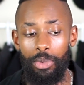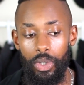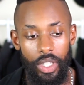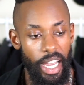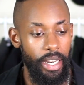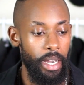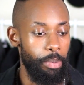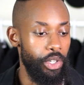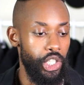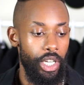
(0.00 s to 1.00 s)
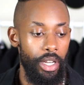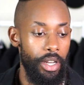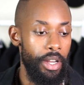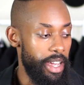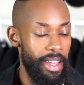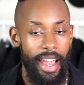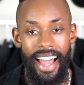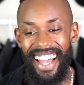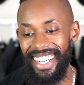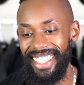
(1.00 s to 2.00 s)
So it's highly appreciated,
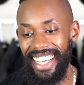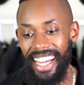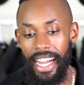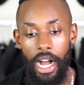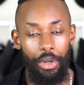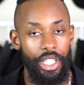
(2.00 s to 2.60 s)
and I'll